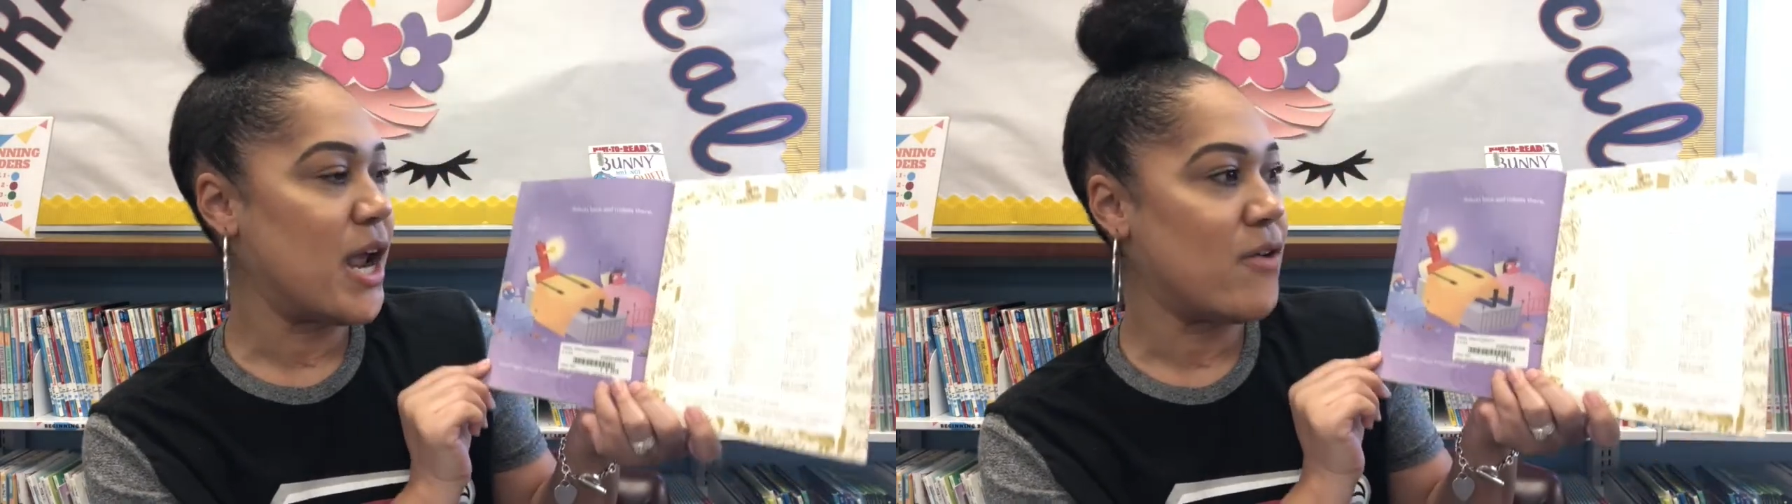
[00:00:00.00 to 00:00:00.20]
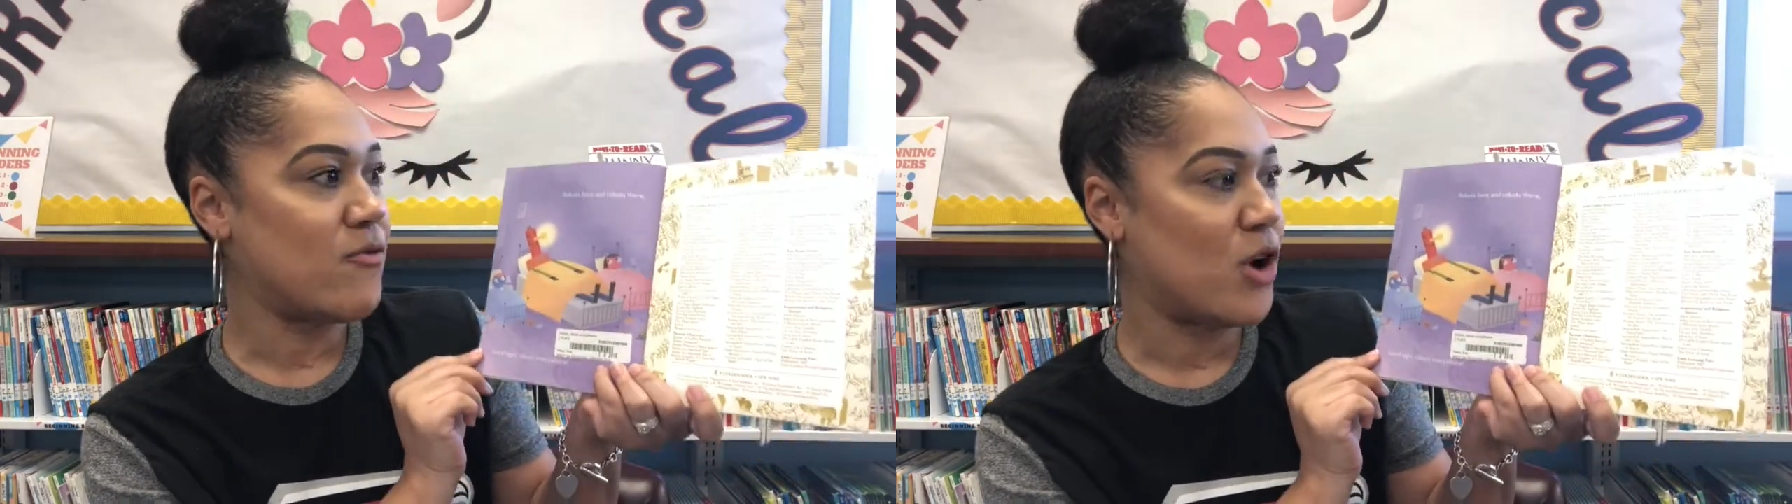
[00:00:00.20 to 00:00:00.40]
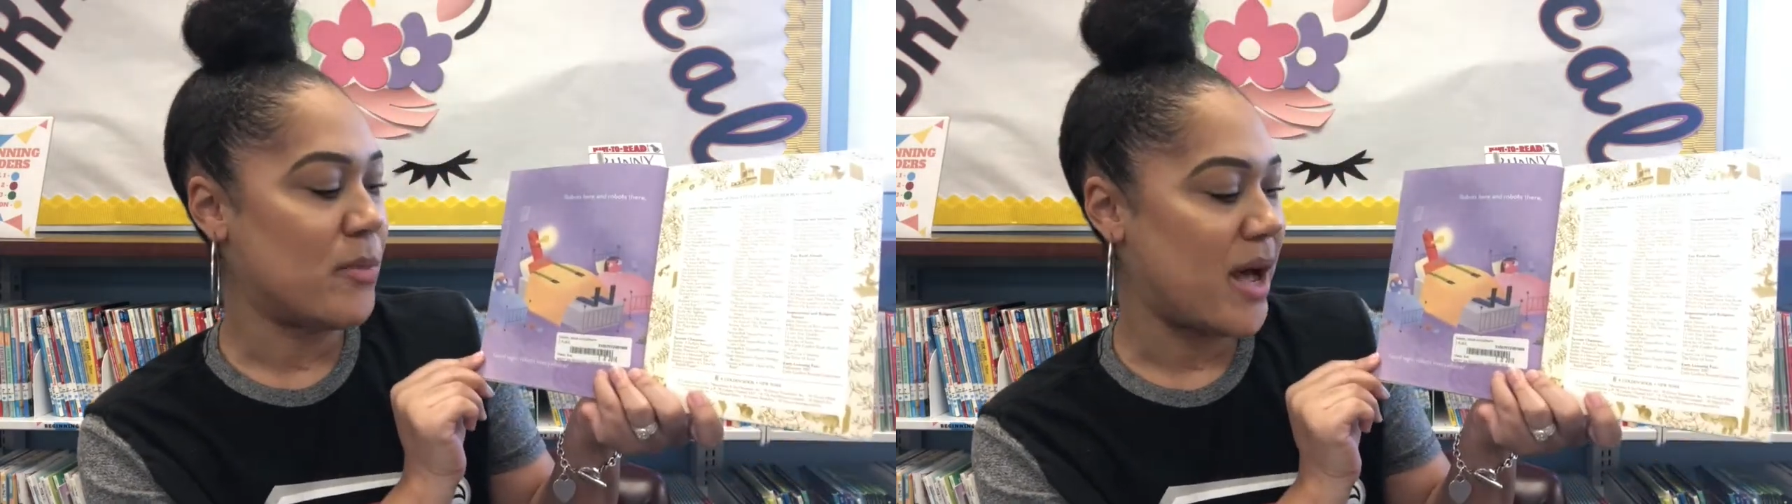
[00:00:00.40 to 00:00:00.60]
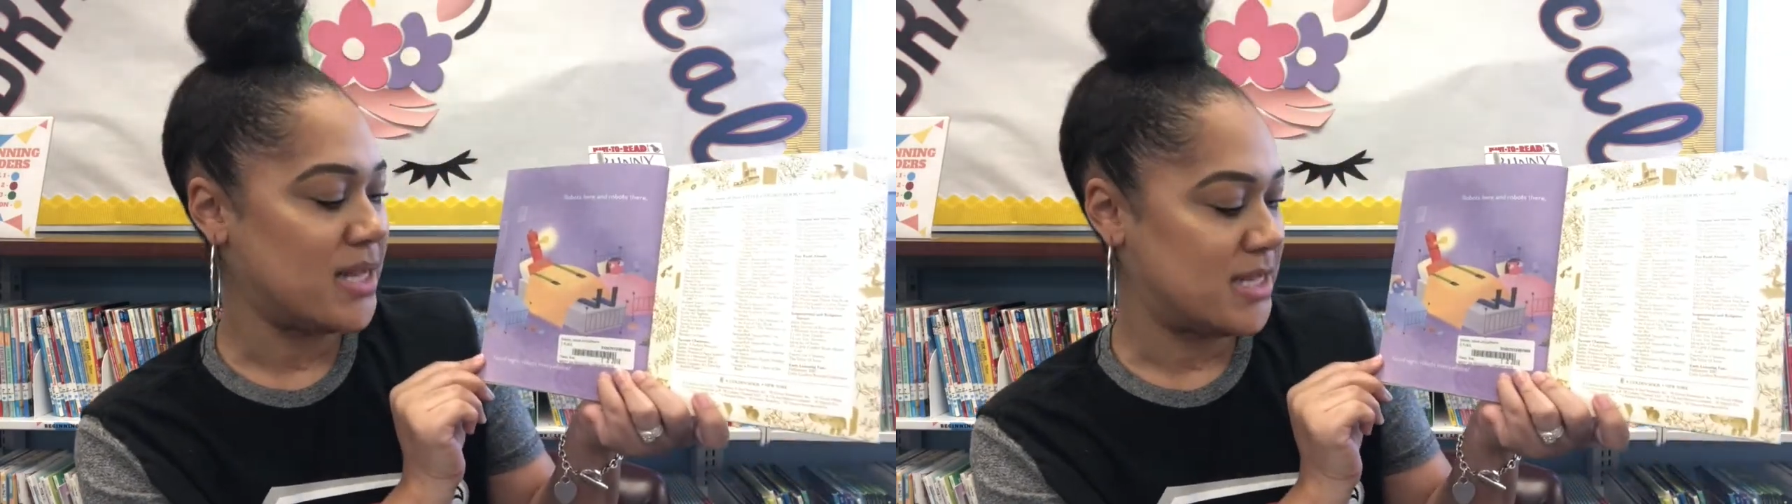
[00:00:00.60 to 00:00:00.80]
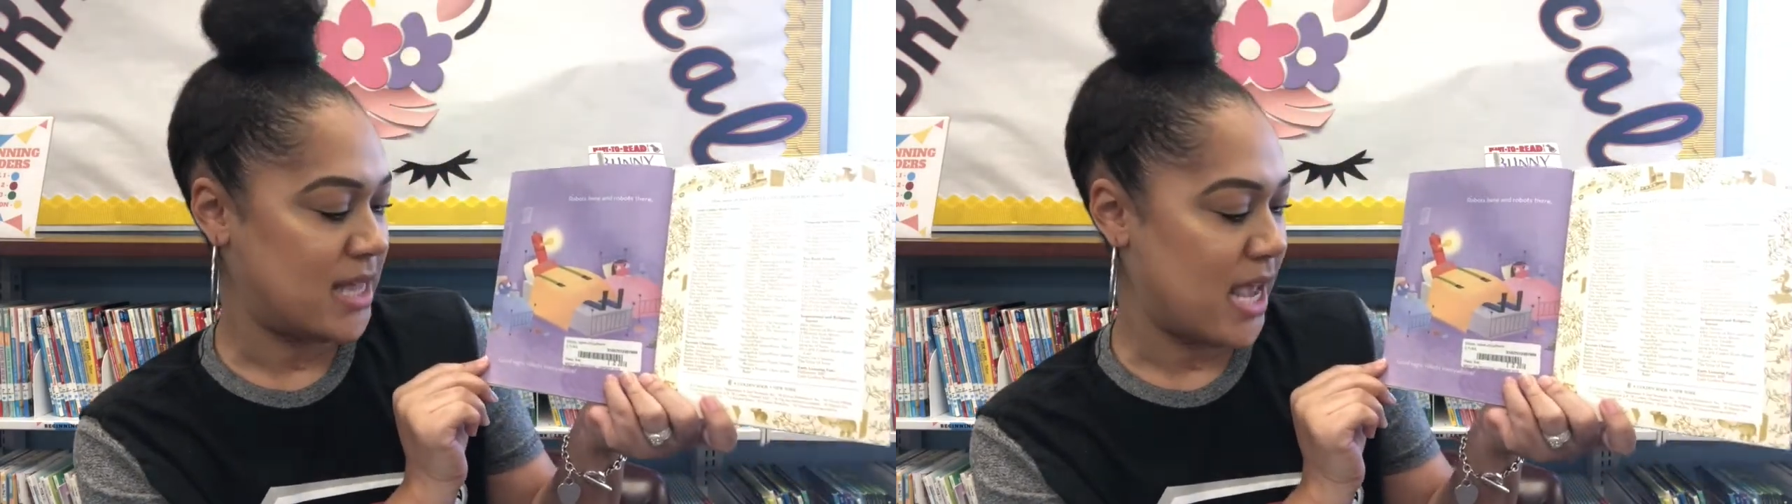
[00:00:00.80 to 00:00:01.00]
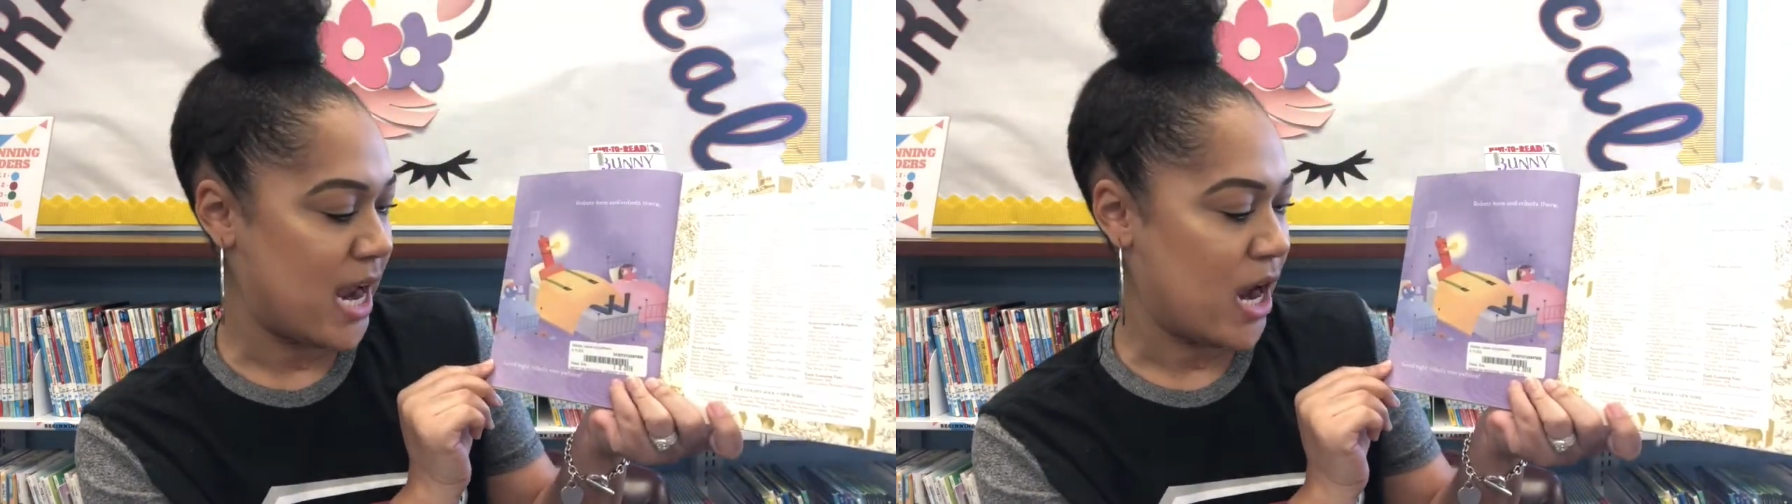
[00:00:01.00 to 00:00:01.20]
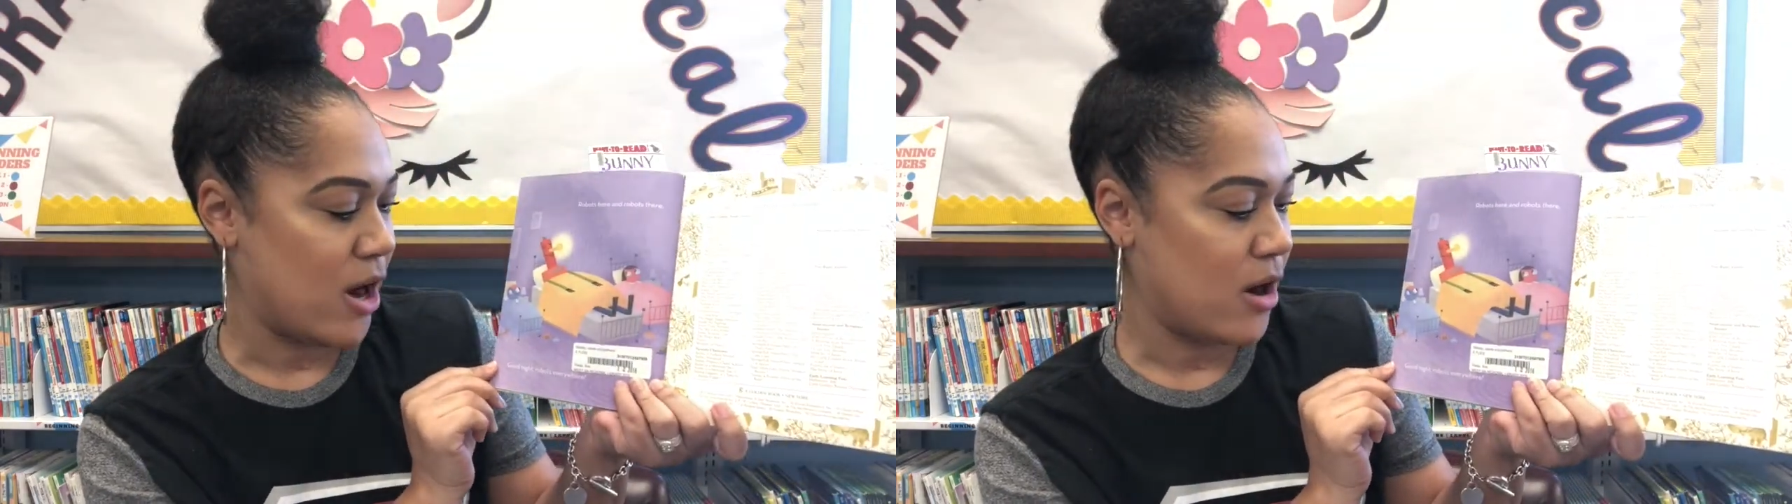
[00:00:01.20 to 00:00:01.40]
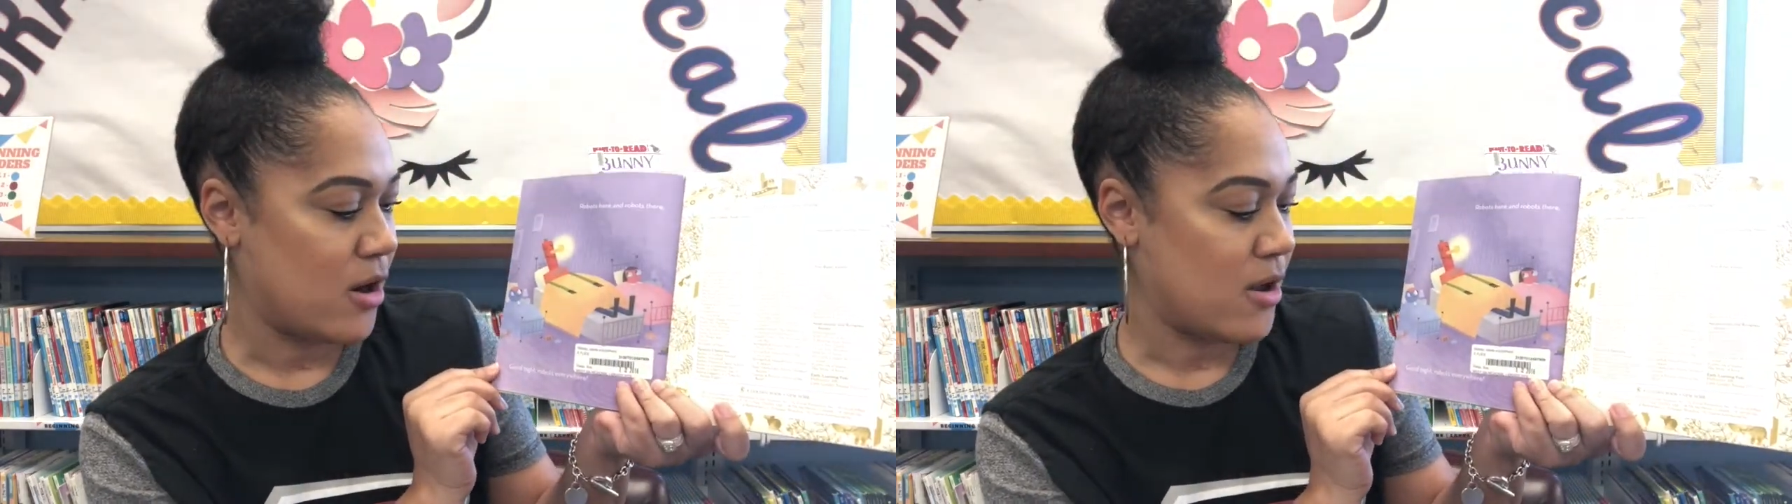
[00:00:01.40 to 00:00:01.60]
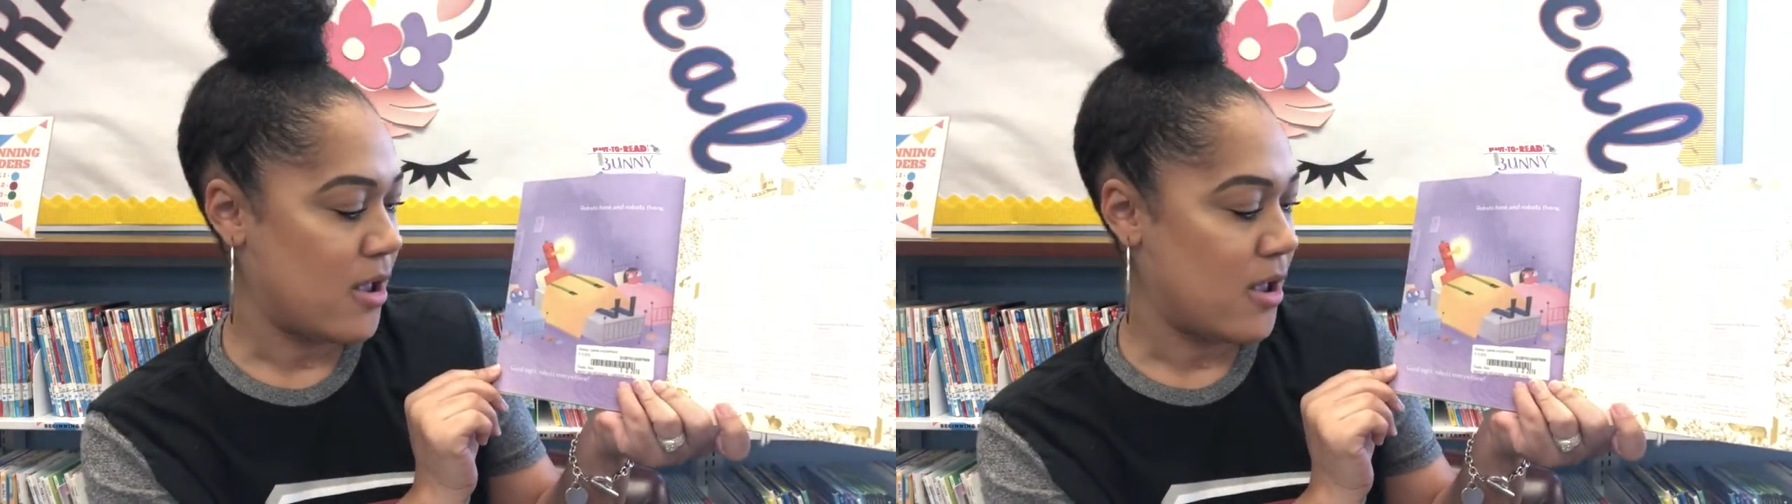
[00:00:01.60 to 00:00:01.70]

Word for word: and robots there.